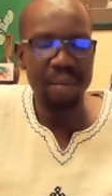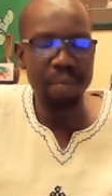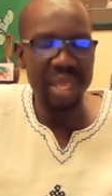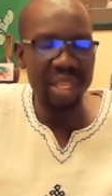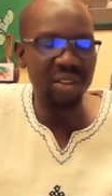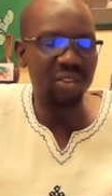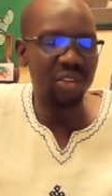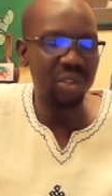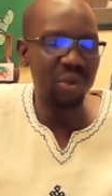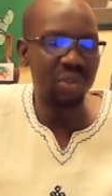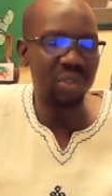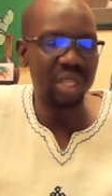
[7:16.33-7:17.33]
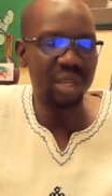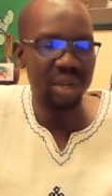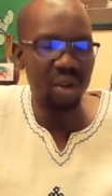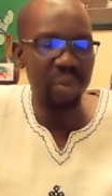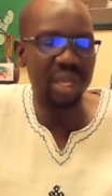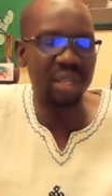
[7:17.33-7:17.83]
means to use
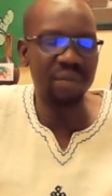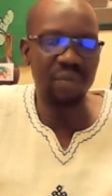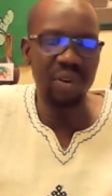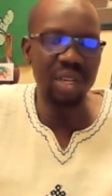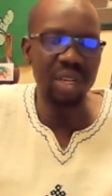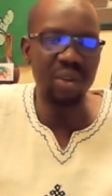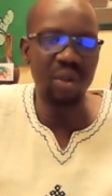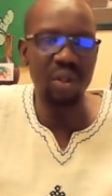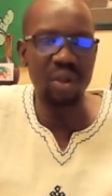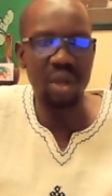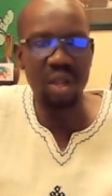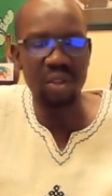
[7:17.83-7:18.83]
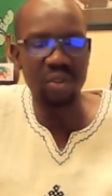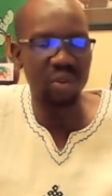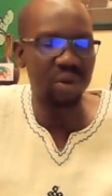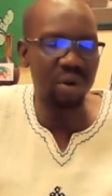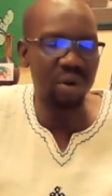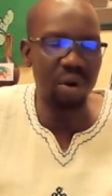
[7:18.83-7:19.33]
economic, political,
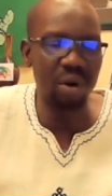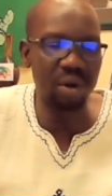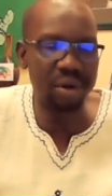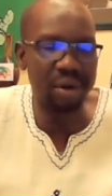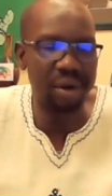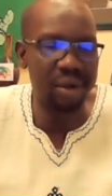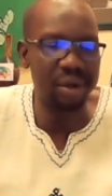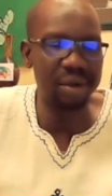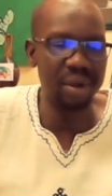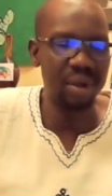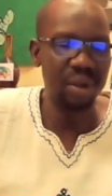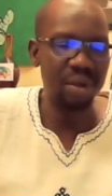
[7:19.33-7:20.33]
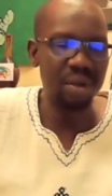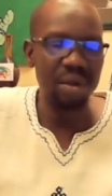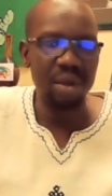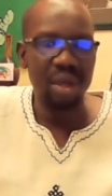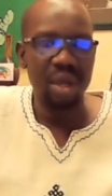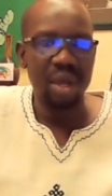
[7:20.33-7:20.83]
culture, or
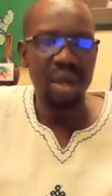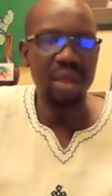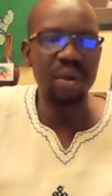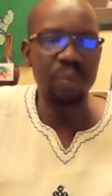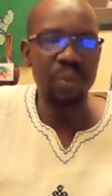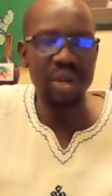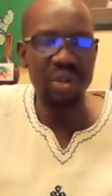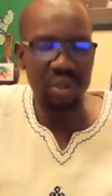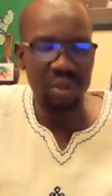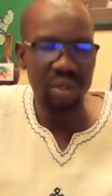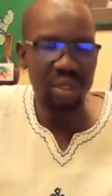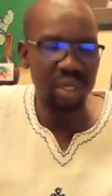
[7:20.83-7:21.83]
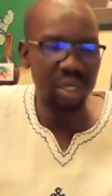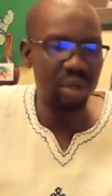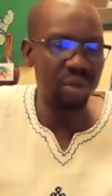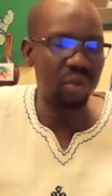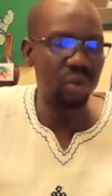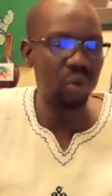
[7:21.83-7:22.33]
other pressure,
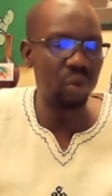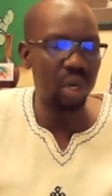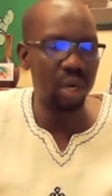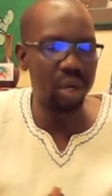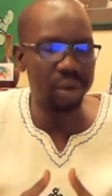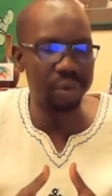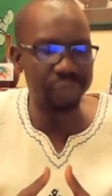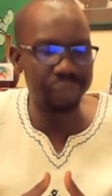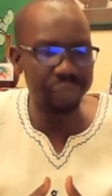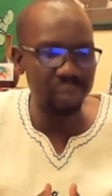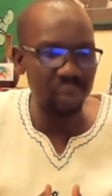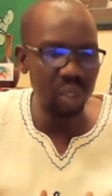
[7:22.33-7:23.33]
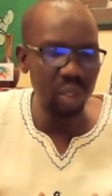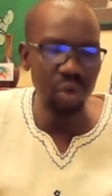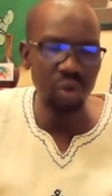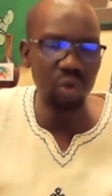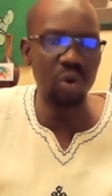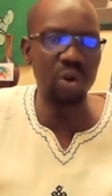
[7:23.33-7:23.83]
to
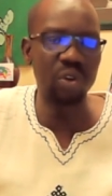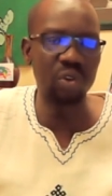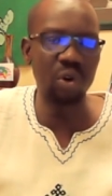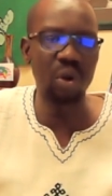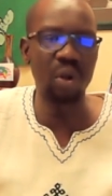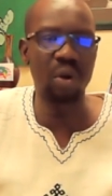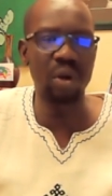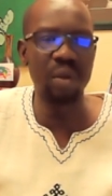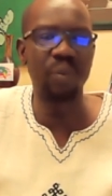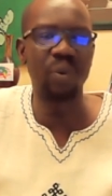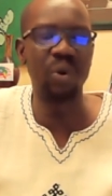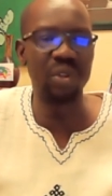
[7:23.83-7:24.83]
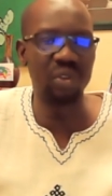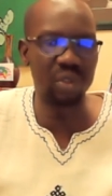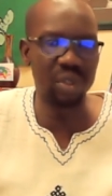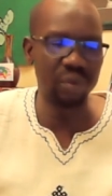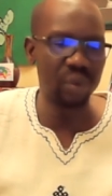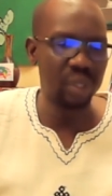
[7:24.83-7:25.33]
control or influence